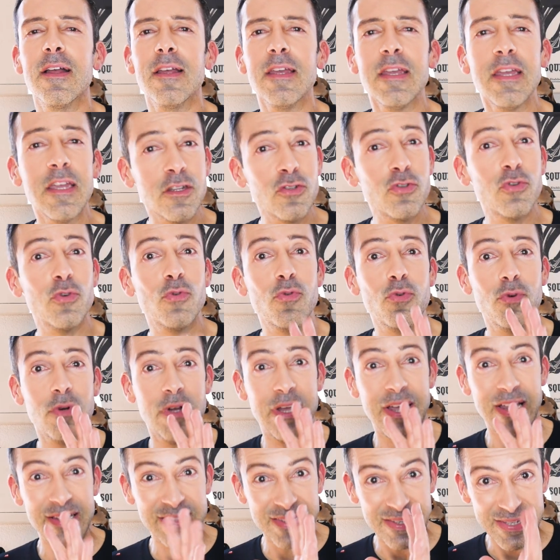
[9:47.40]
into
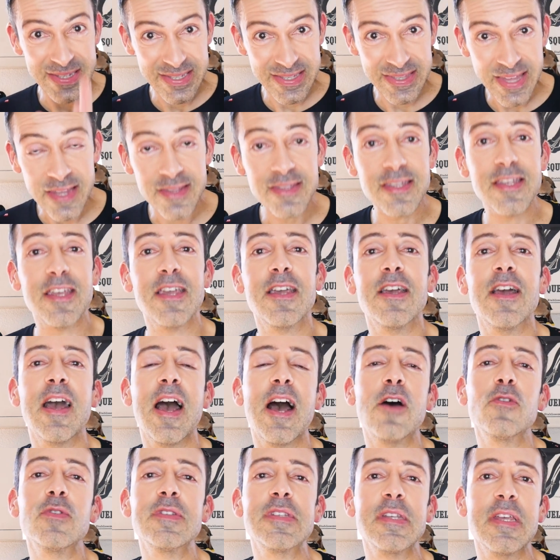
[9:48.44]
understanding
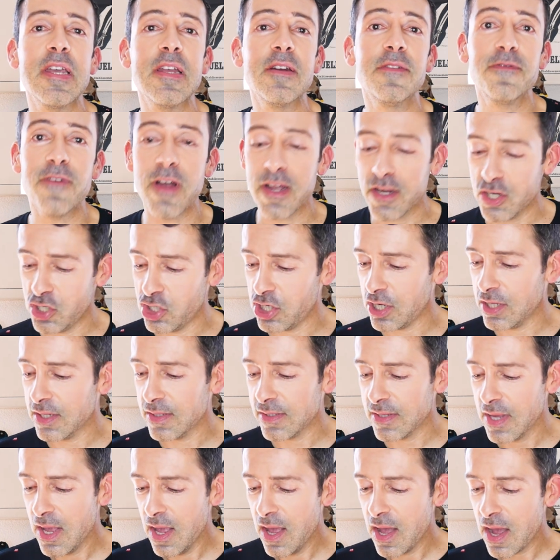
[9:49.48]
how skin
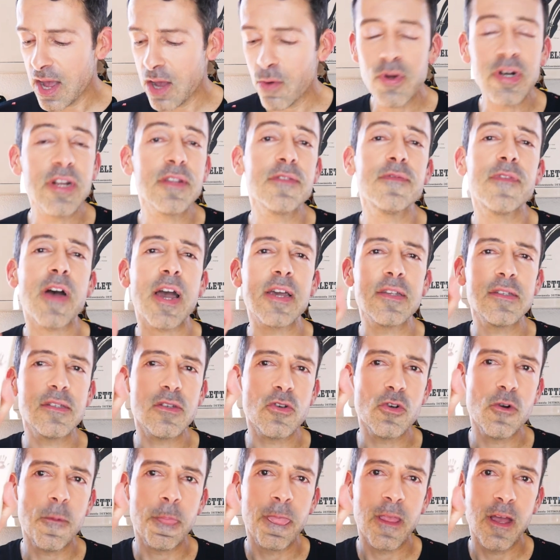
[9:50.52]
functions, I want to advise
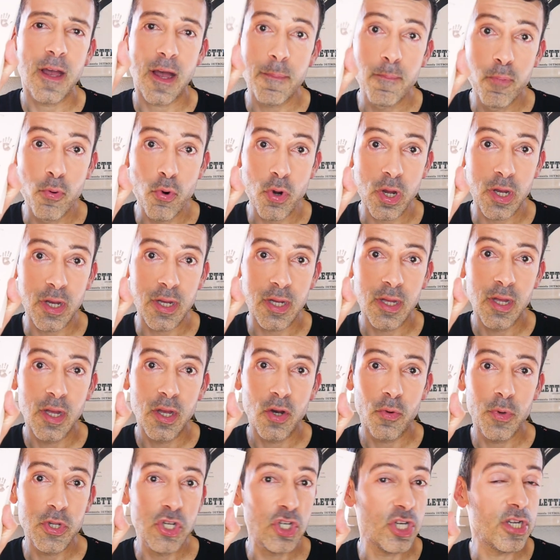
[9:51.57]
you a book,
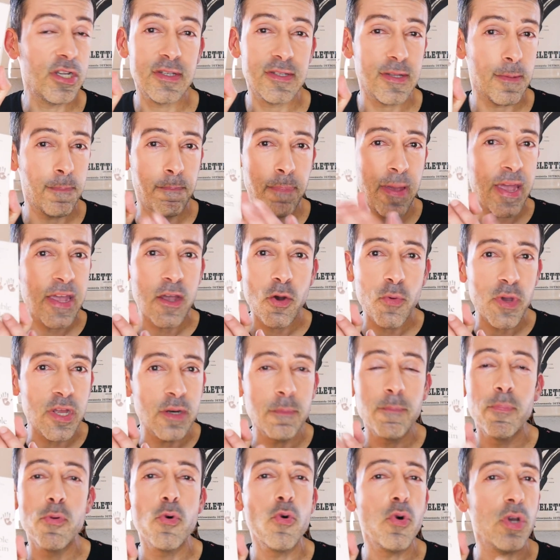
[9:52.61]
which is the
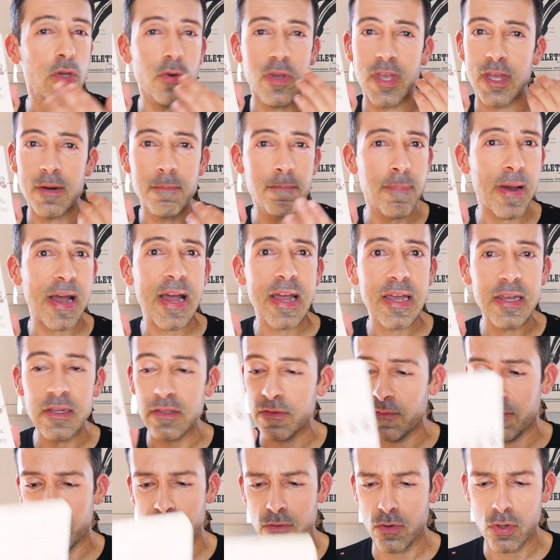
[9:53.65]
Penguin book. You can buy it
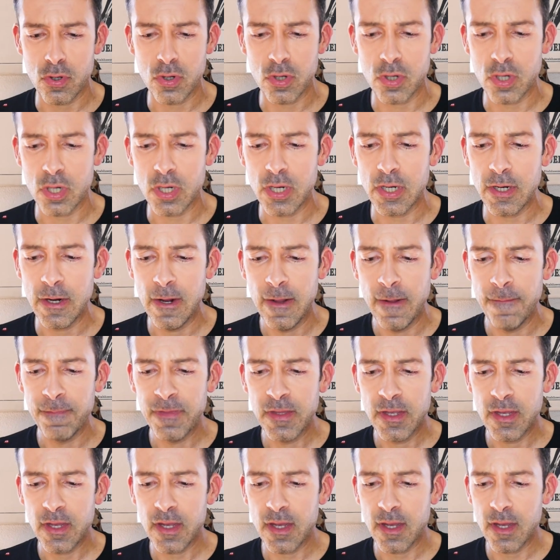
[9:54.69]
for
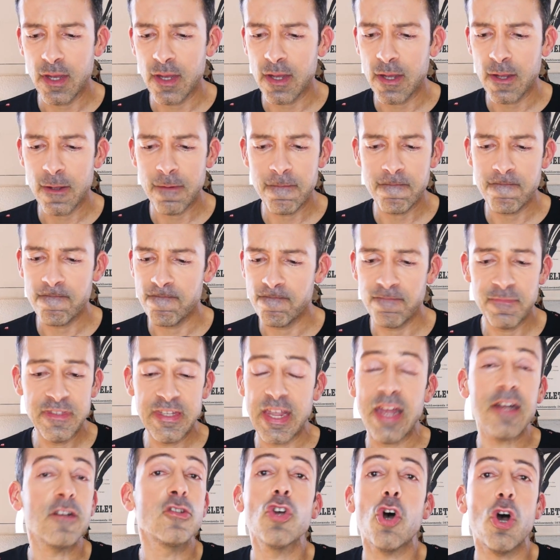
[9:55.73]

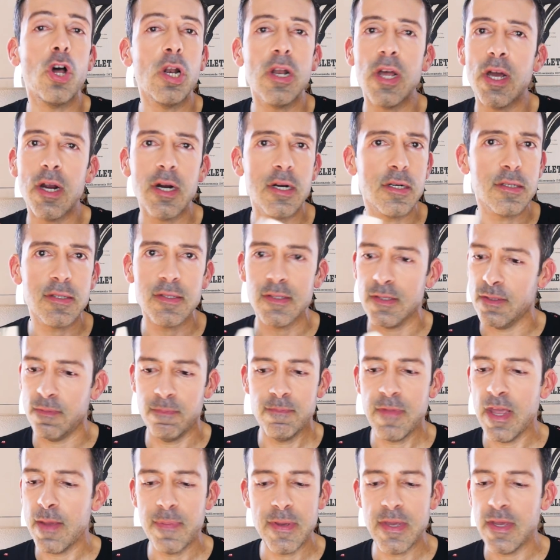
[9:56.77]
$10,
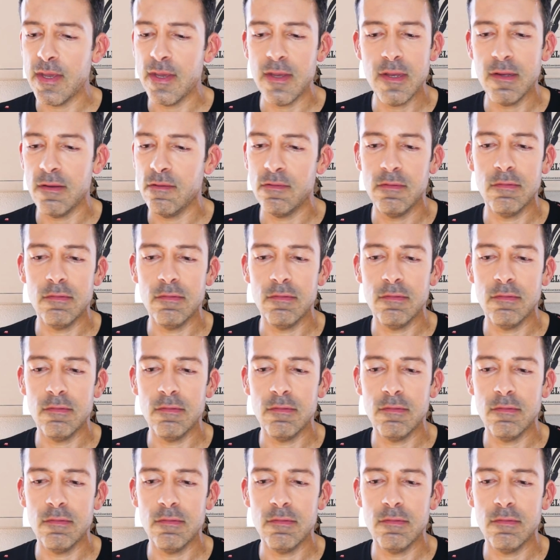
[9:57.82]
maybe